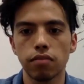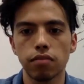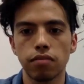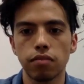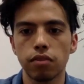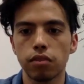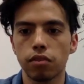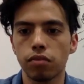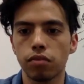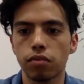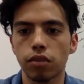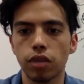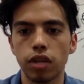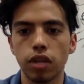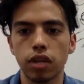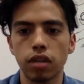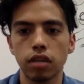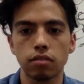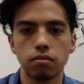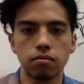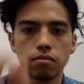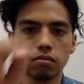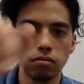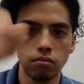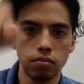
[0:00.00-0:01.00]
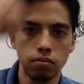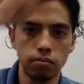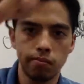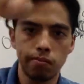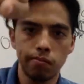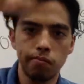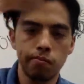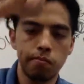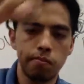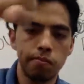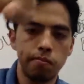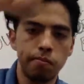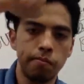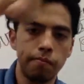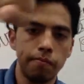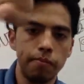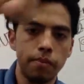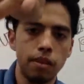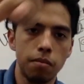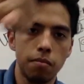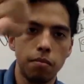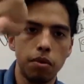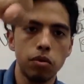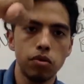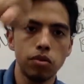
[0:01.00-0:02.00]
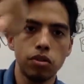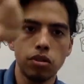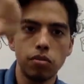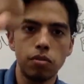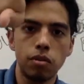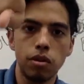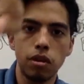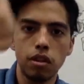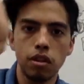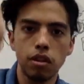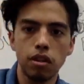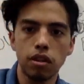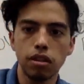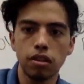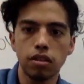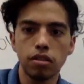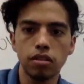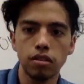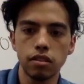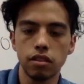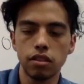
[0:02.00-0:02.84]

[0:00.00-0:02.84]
Feel free to post them on the